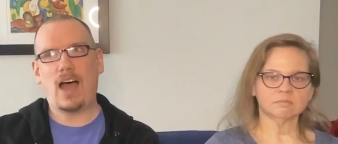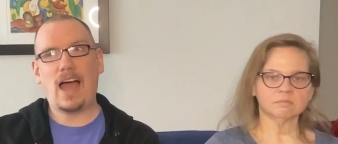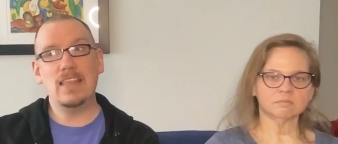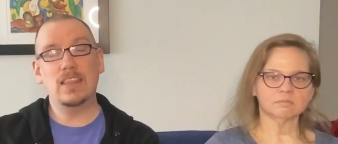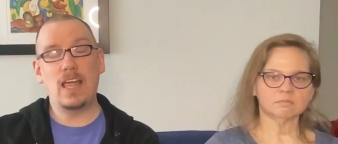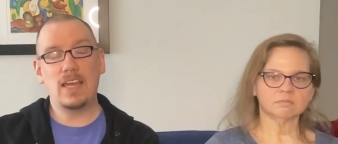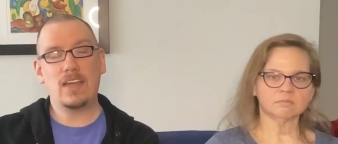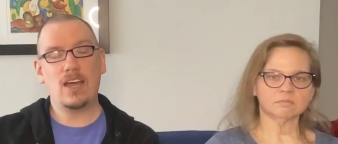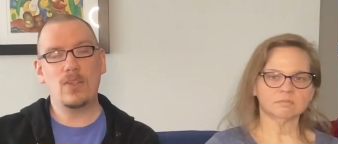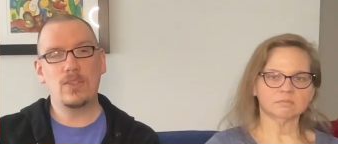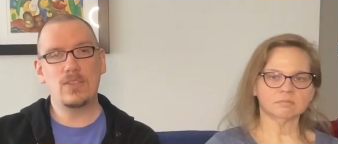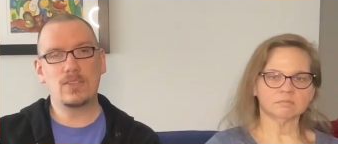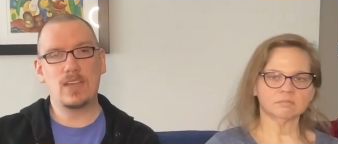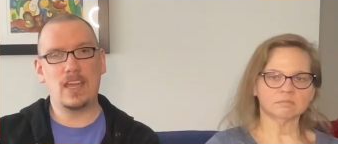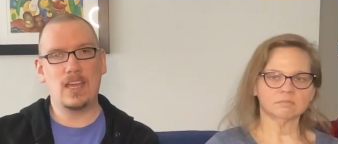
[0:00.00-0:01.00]
Speaker 1: I like how
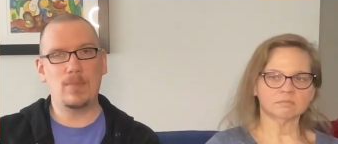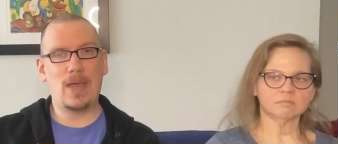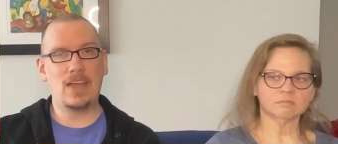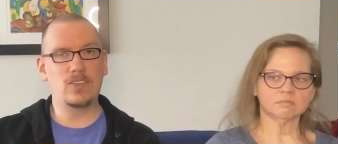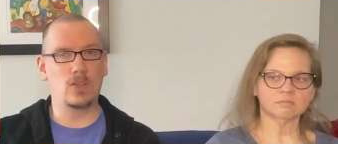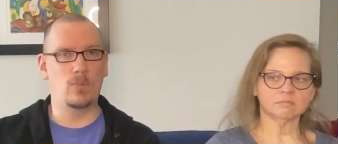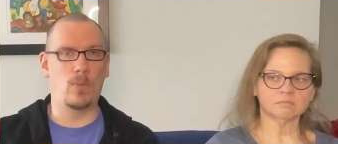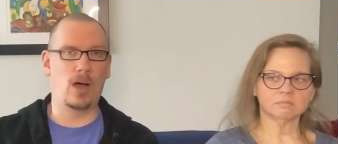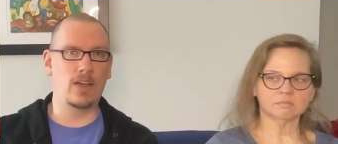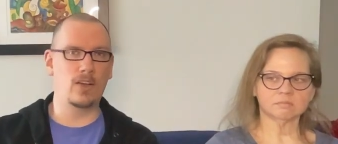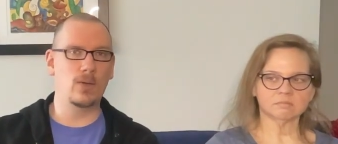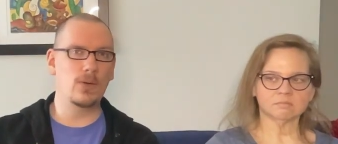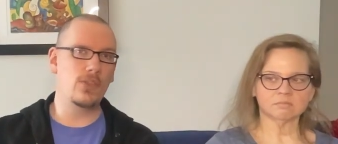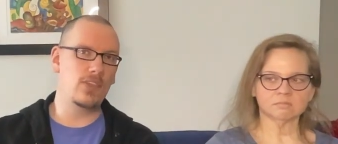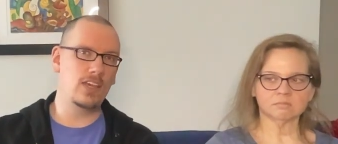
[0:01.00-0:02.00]
this game has a
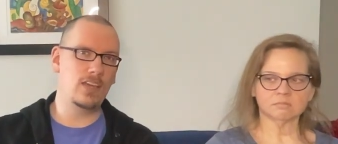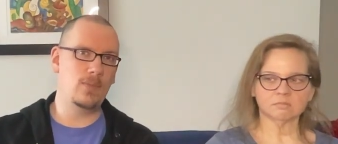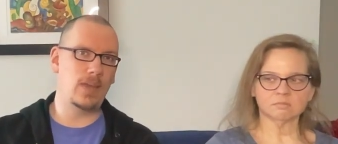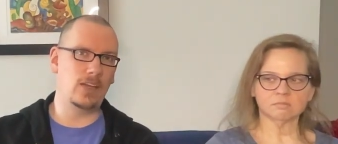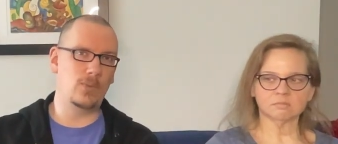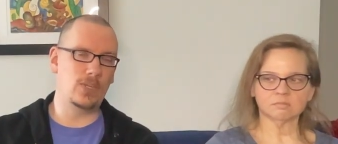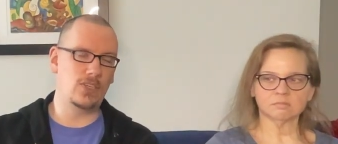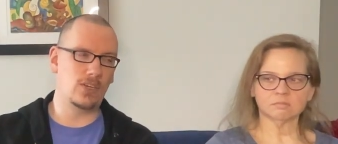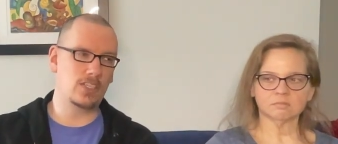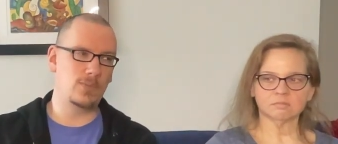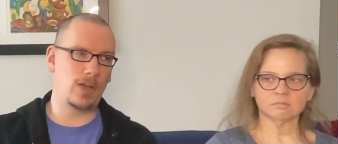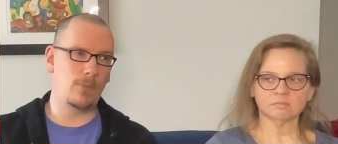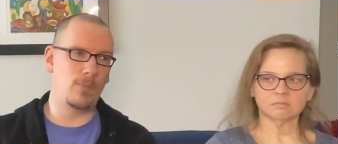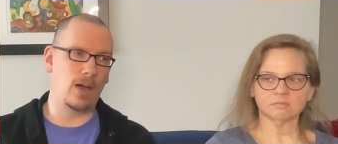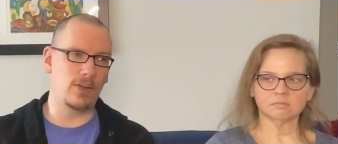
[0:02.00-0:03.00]
mono theme, and we talked
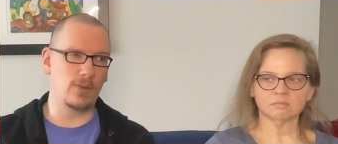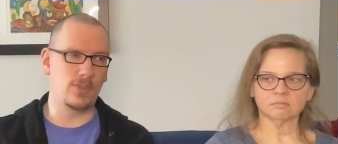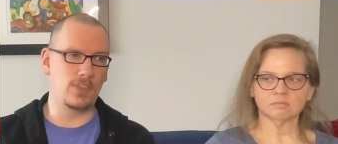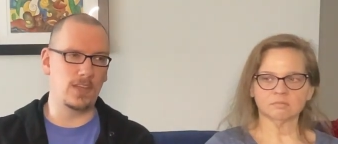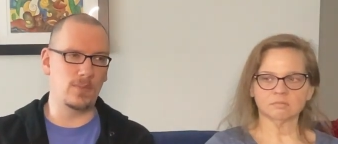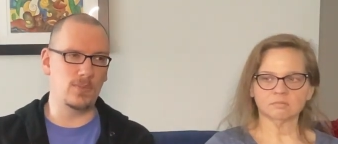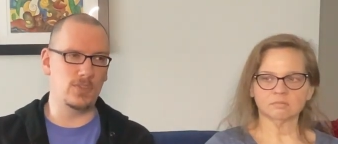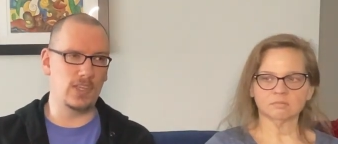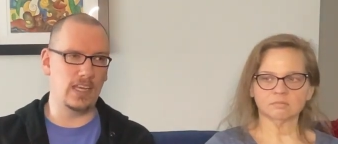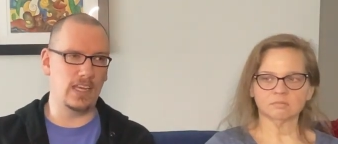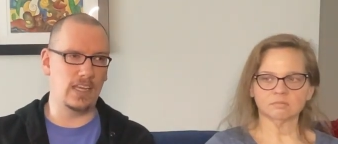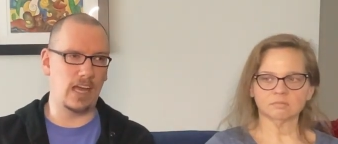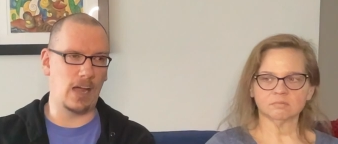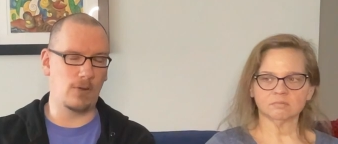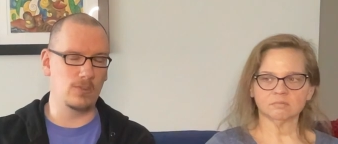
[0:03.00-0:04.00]
about mono themes in
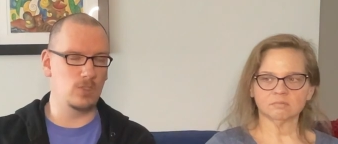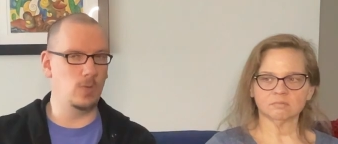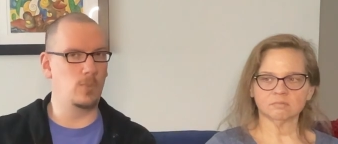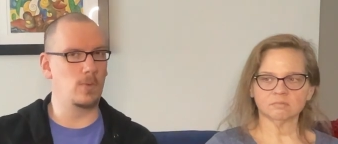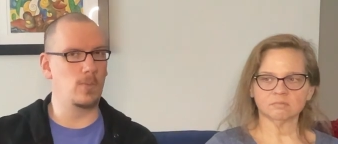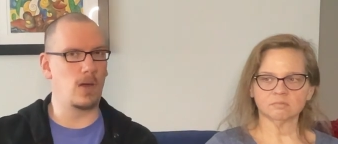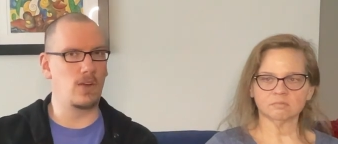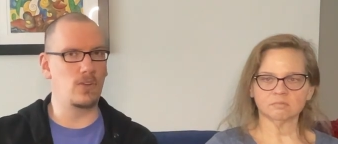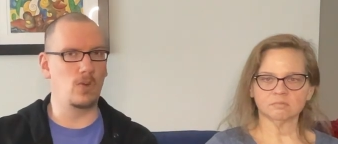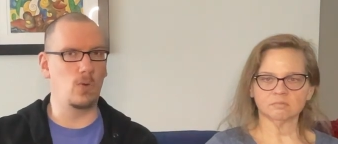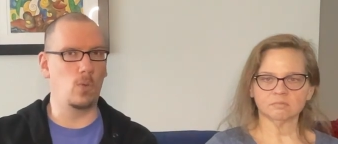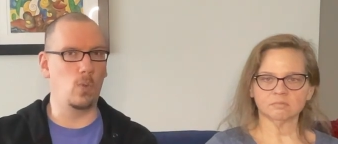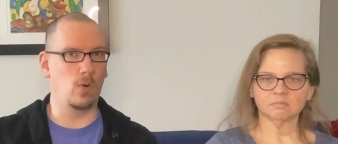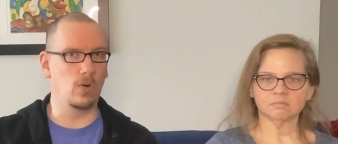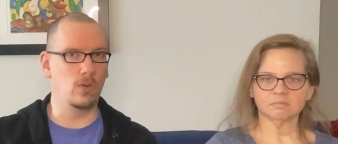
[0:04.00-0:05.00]
our Super Mario
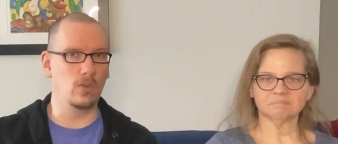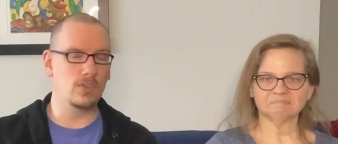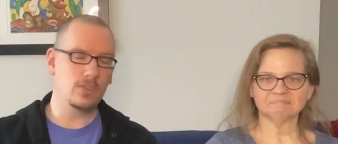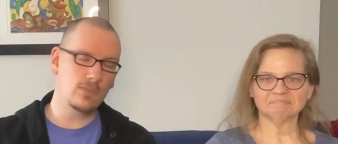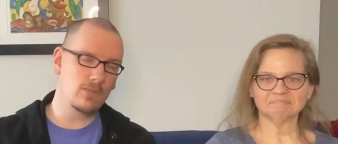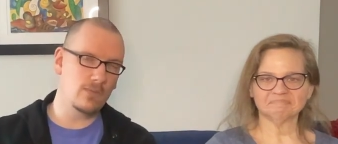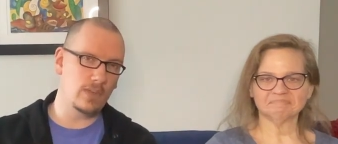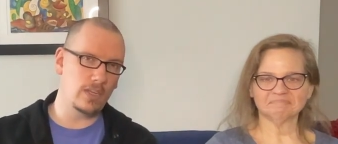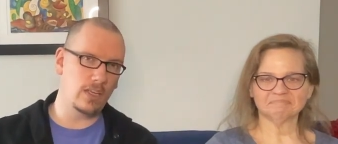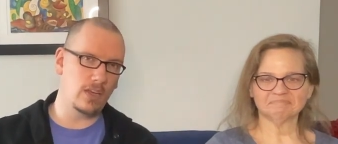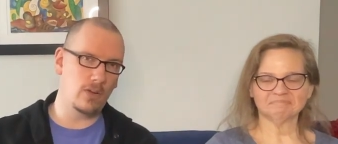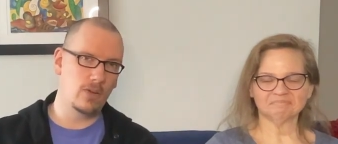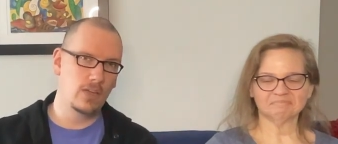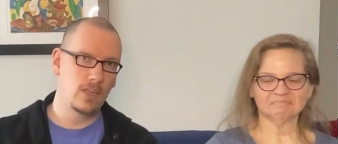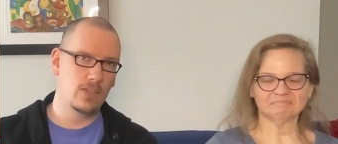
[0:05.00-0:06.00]
World
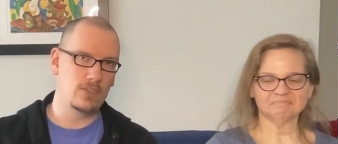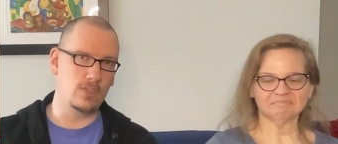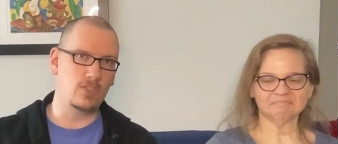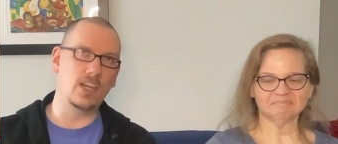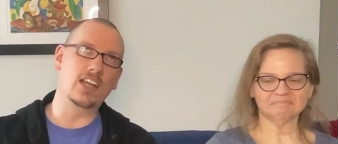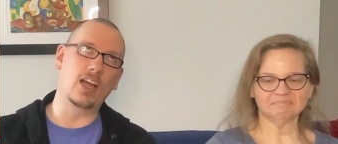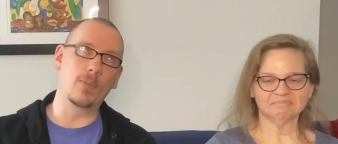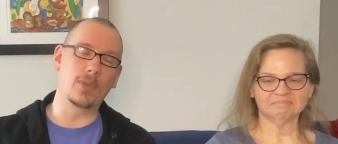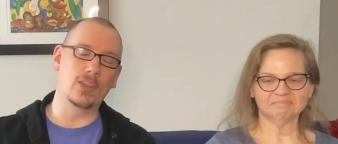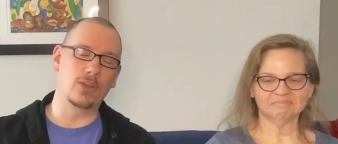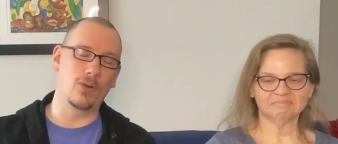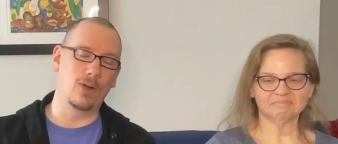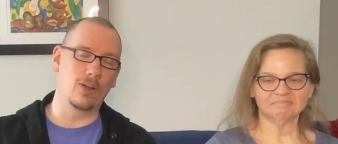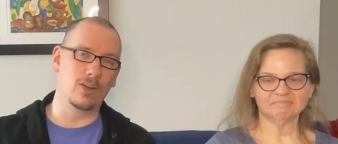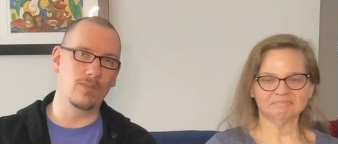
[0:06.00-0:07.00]
video, so check up in the
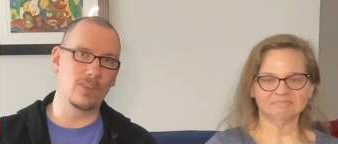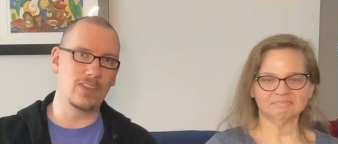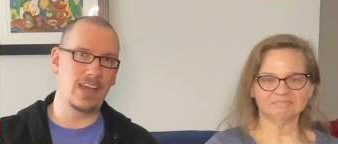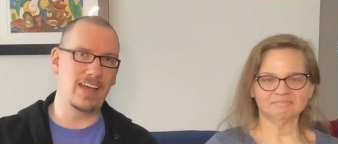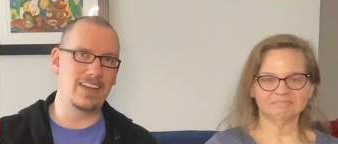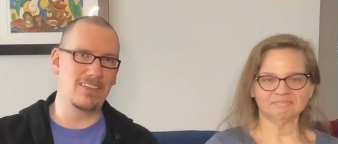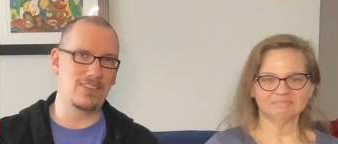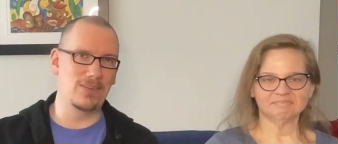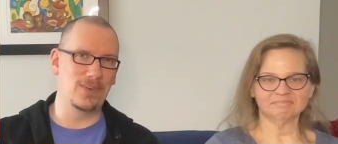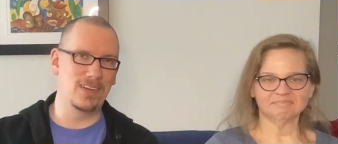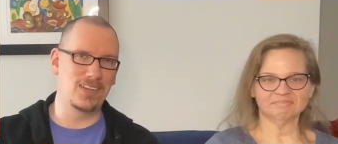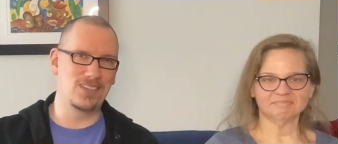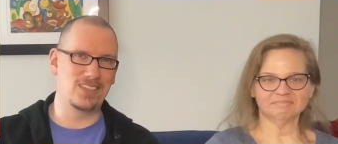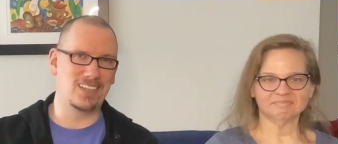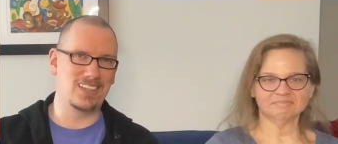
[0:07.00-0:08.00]
corner for that if you
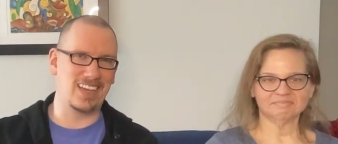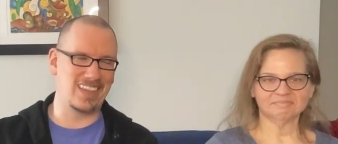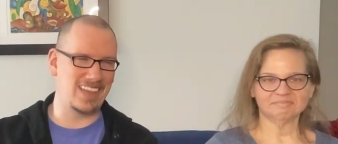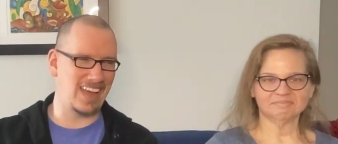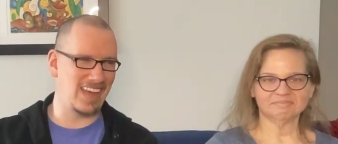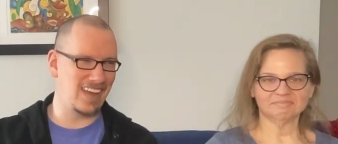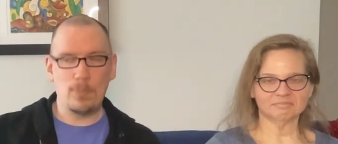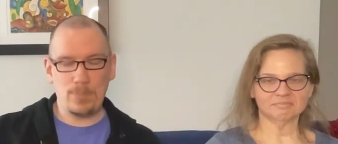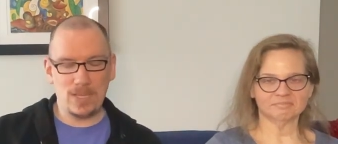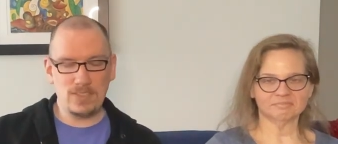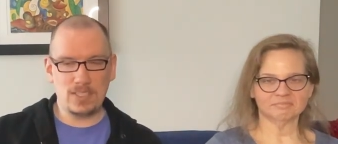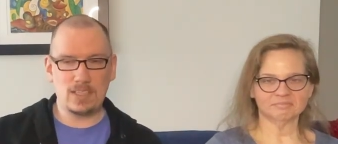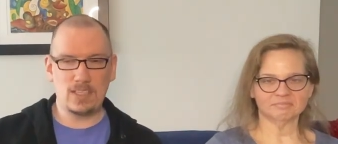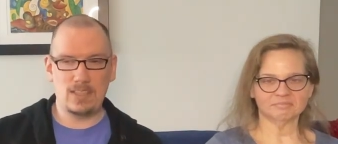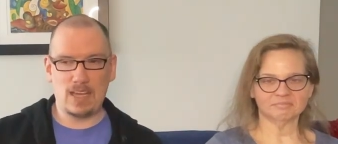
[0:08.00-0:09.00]
wanted to click that.
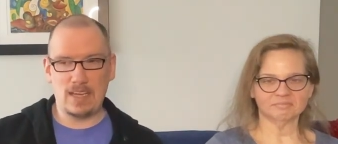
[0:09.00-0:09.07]
Basically, the